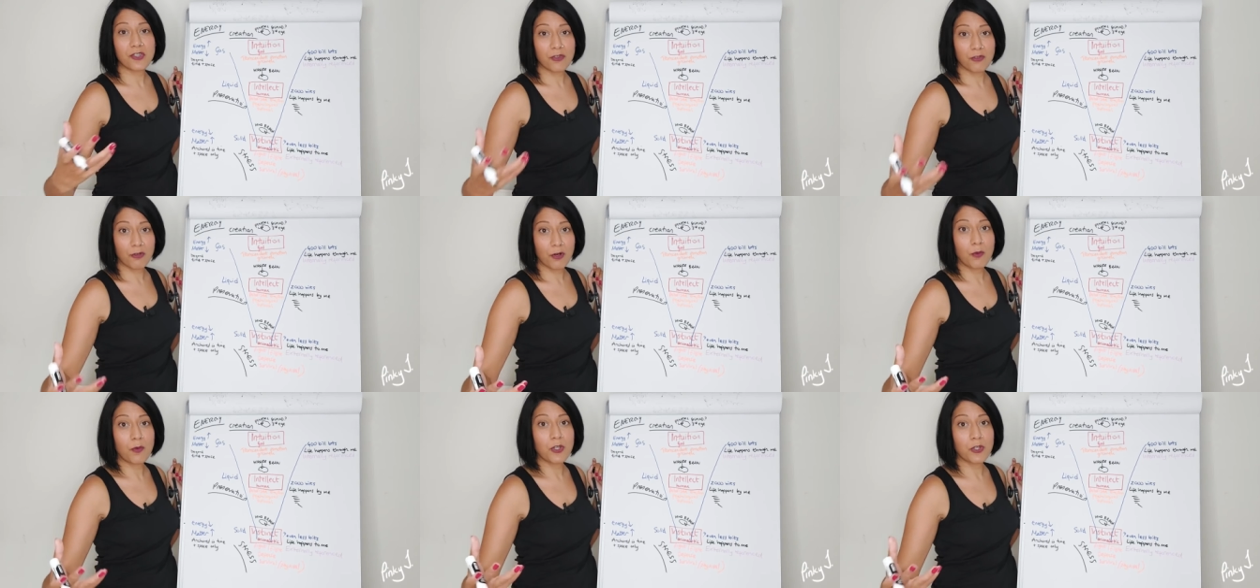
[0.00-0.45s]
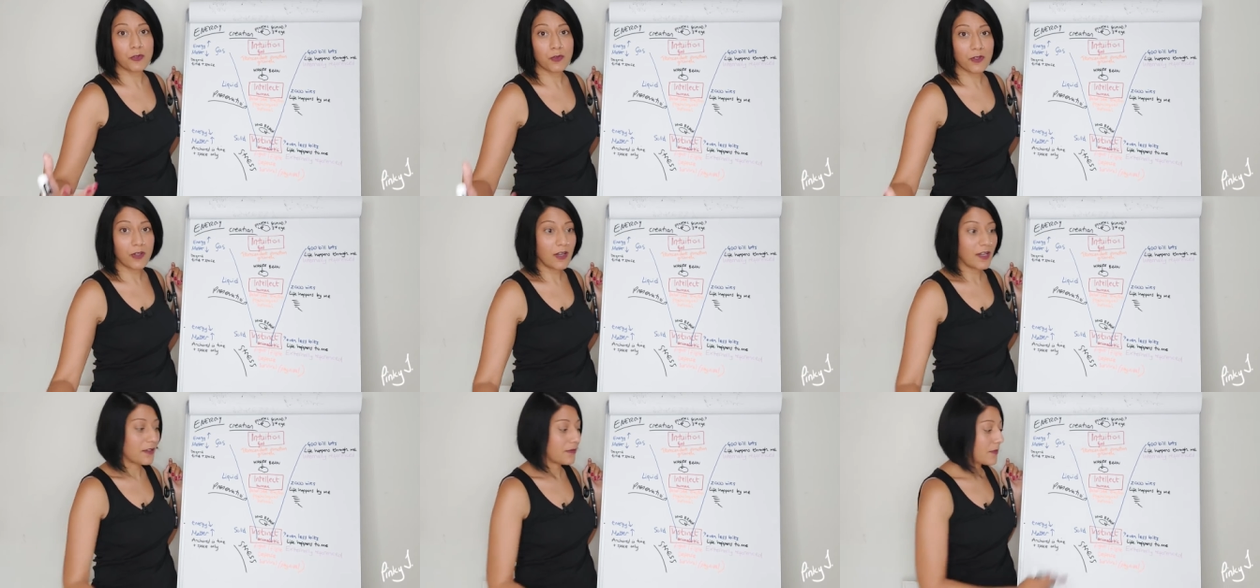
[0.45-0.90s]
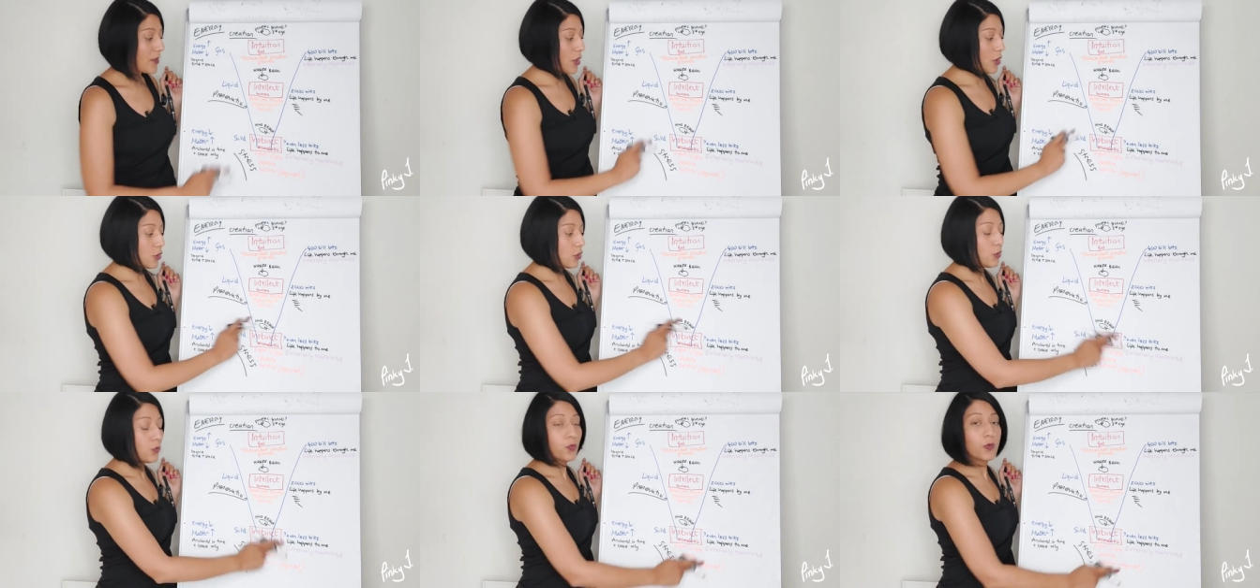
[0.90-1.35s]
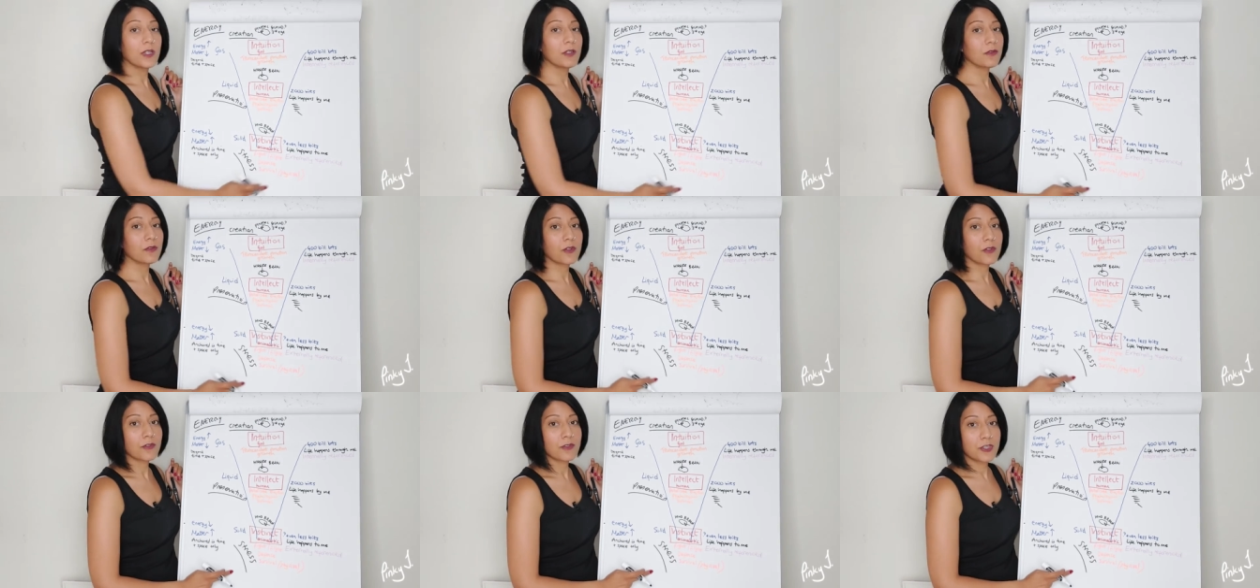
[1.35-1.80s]
and grow in your life, you will
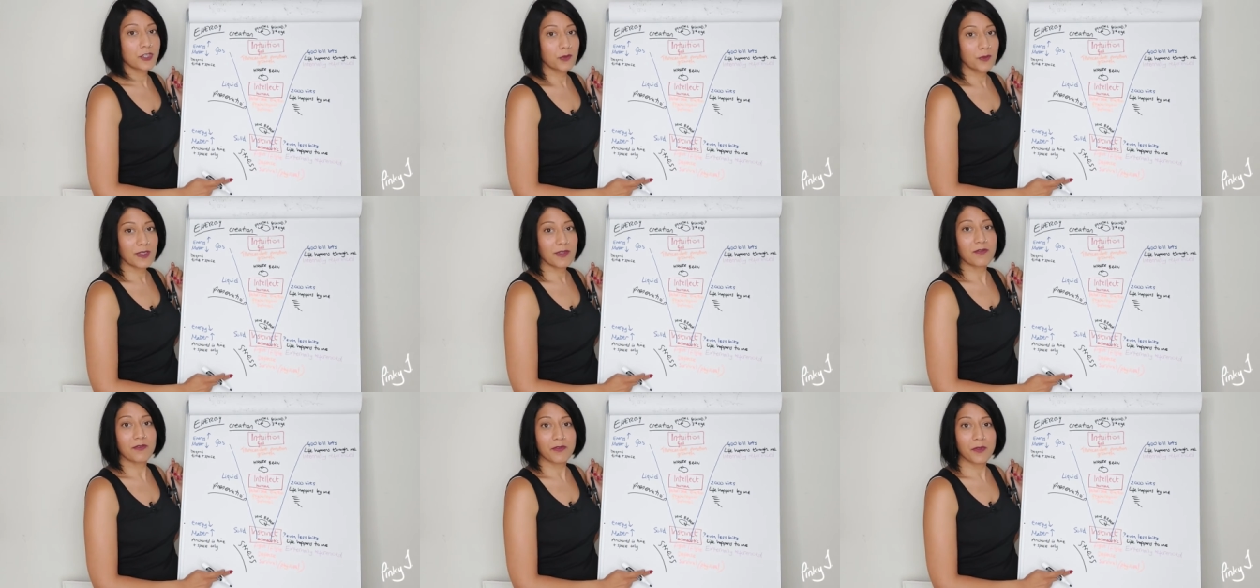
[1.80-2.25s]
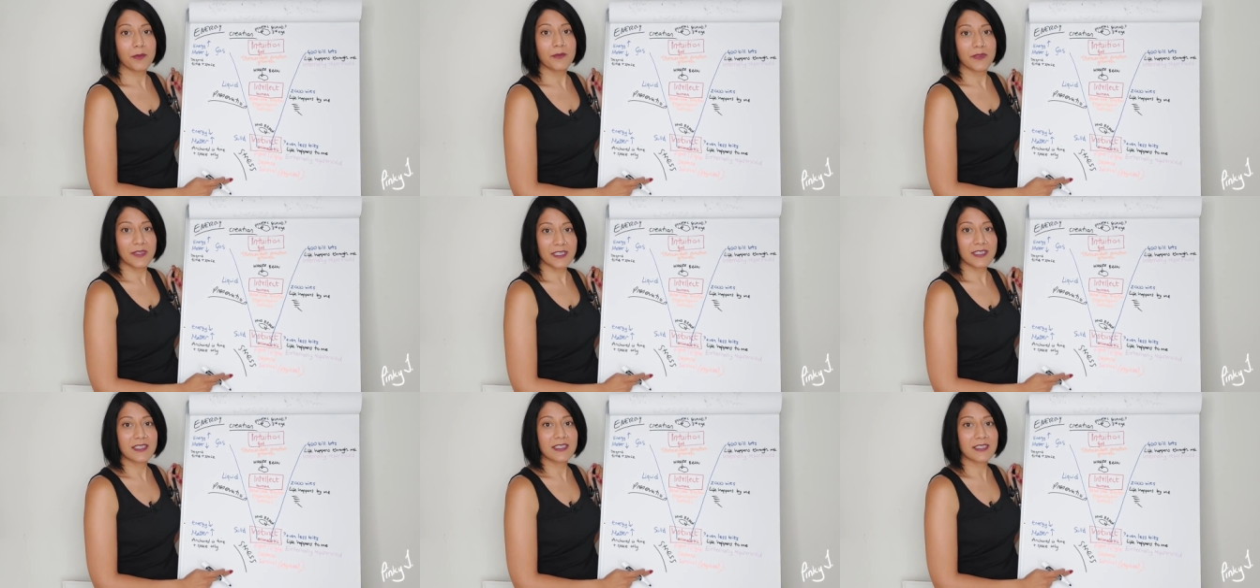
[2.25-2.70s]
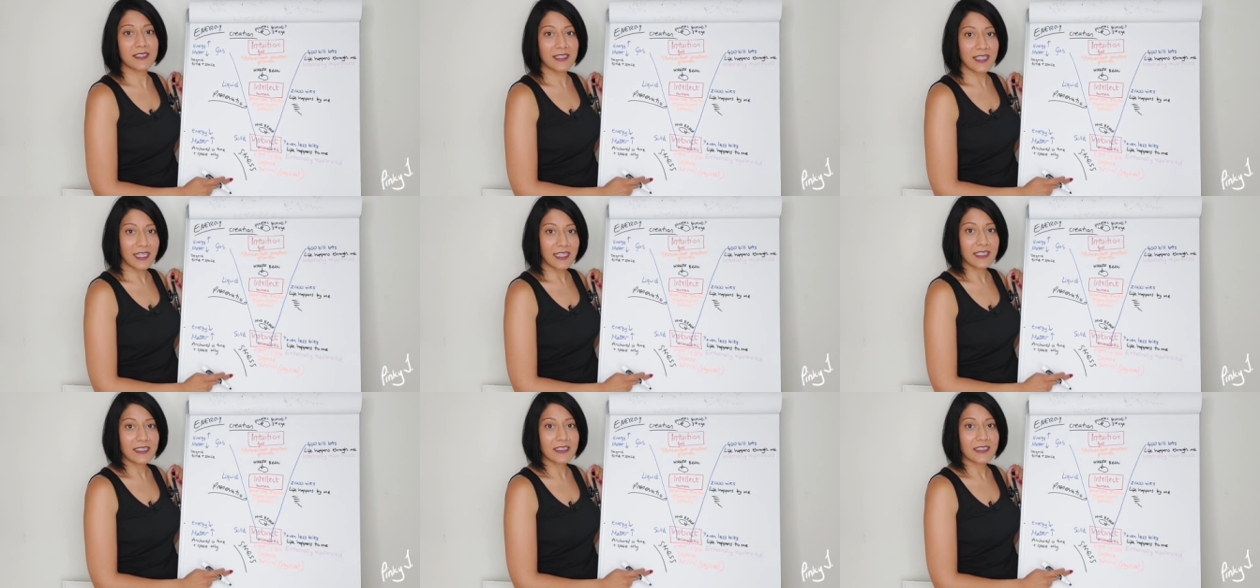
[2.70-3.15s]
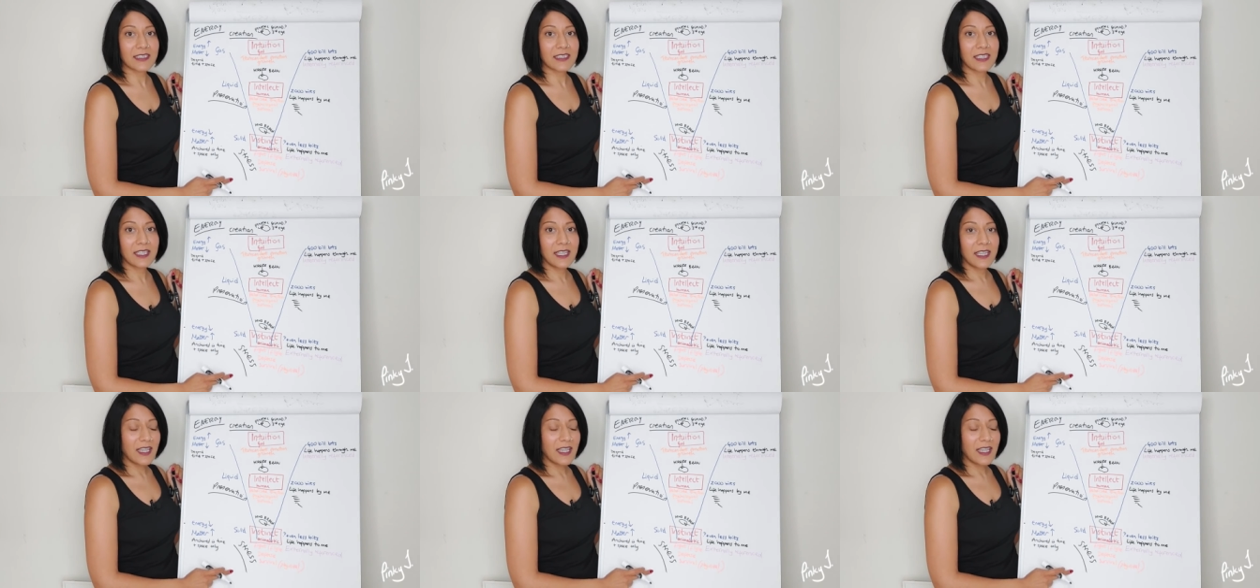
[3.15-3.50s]
not do it from this state.